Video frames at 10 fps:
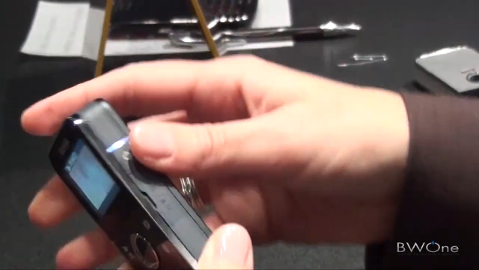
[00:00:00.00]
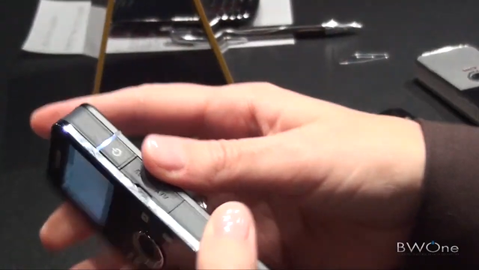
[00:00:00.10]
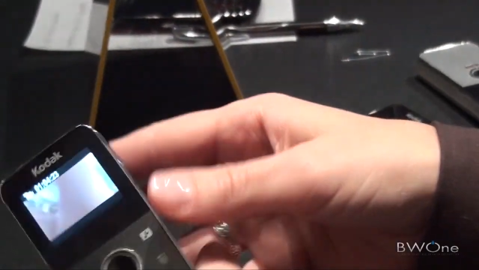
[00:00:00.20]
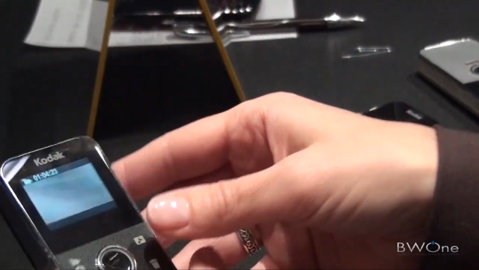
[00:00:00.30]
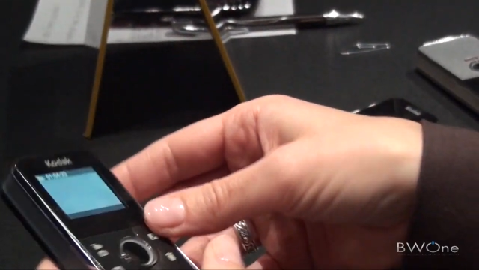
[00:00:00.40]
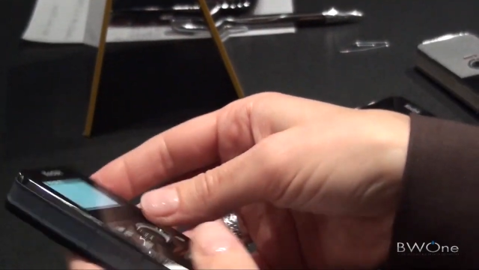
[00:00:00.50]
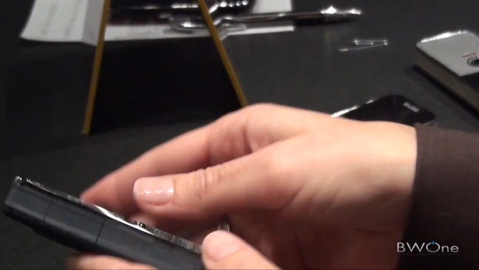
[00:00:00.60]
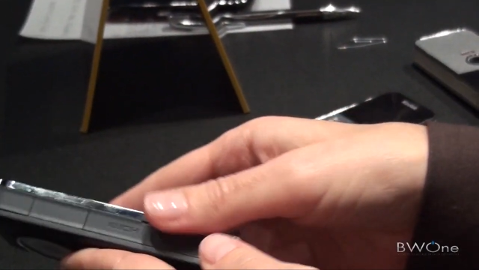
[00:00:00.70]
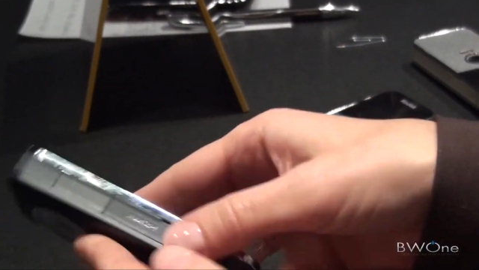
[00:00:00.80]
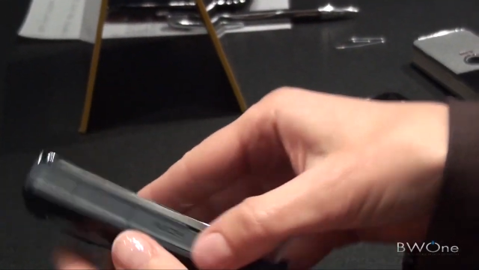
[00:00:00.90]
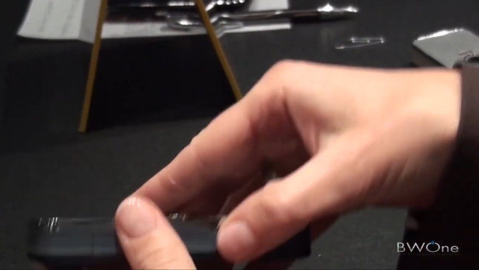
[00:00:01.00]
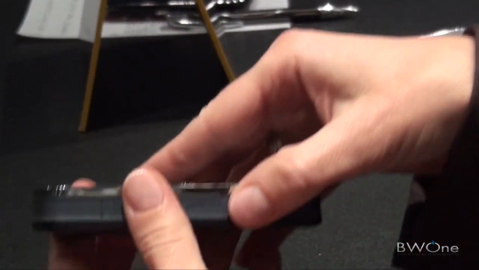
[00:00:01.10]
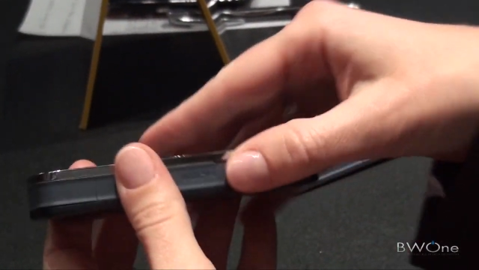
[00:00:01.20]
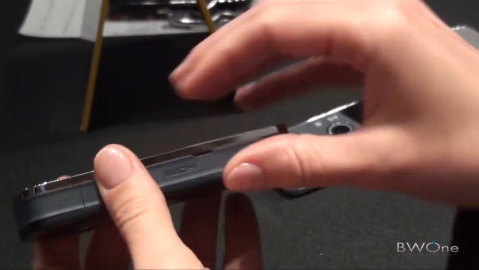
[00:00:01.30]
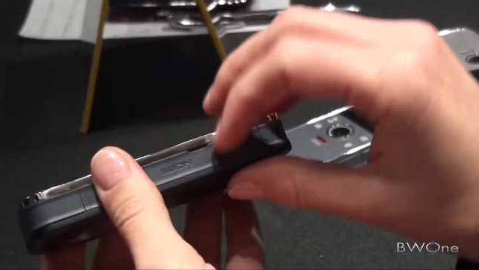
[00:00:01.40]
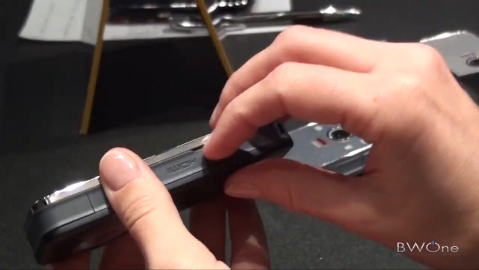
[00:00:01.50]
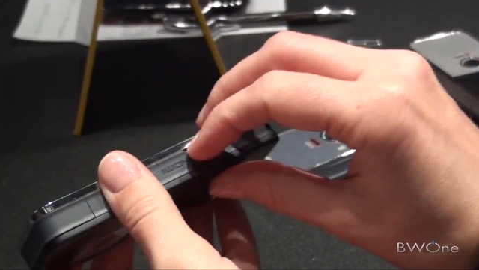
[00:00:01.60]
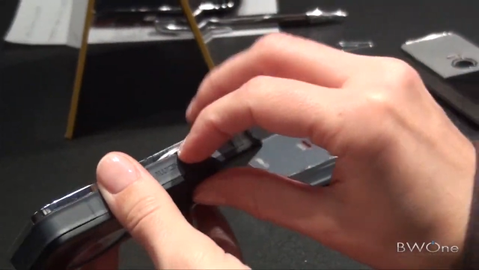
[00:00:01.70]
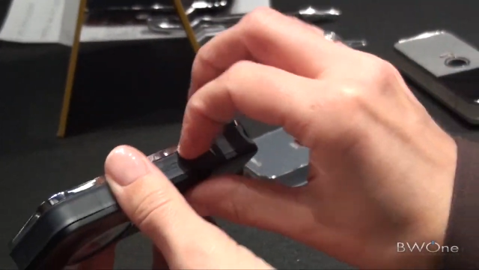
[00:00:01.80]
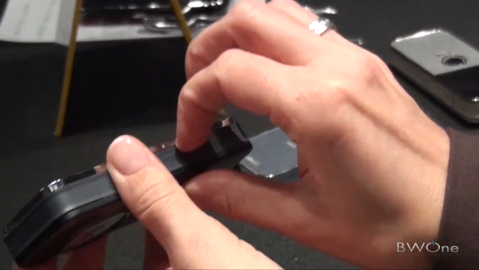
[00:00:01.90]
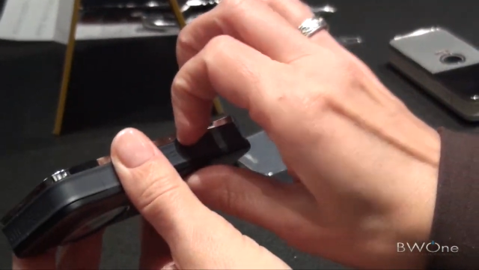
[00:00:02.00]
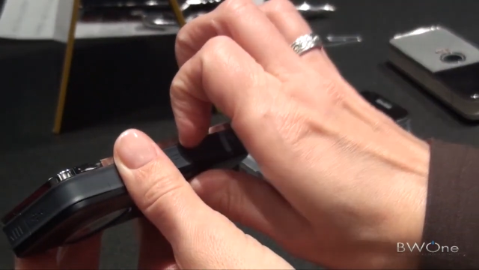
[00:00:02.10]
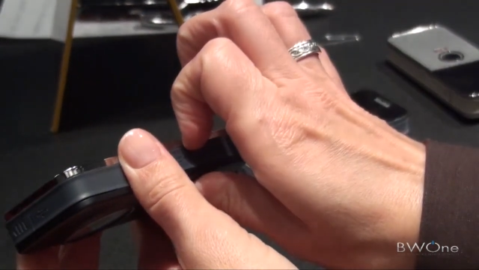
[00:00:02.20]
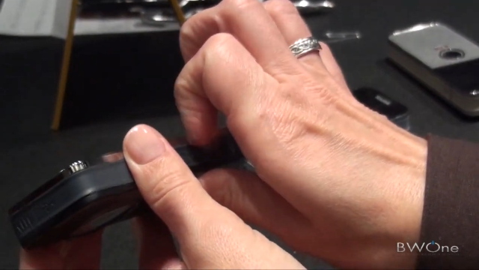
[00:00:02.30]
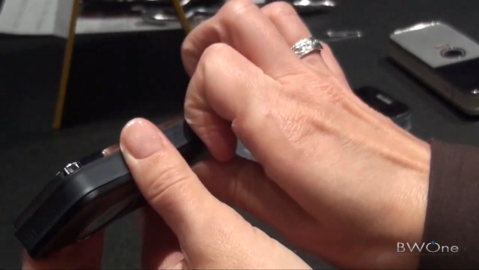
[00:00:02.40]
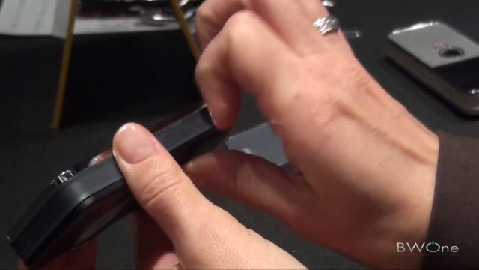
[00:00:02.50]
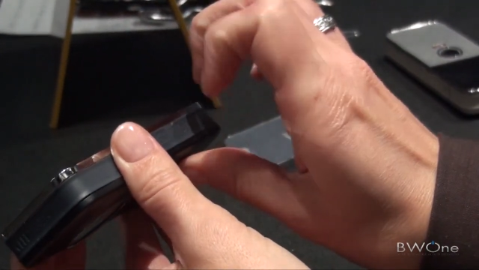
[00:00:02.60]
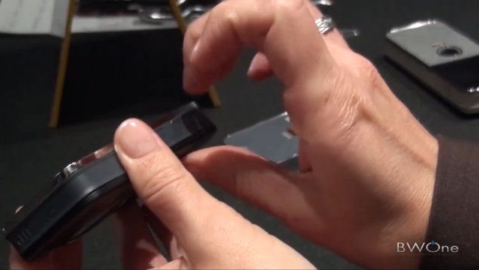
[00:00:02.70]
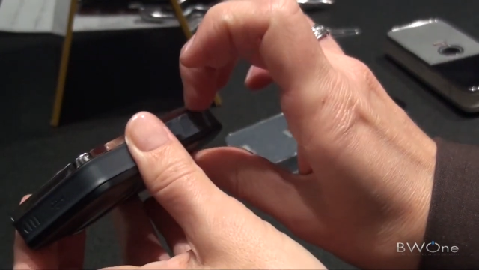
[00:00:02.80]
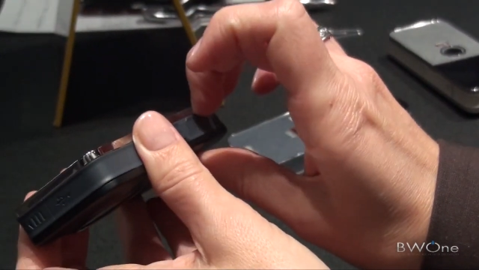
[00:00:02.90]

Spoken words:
Nobody's mouth can be seen.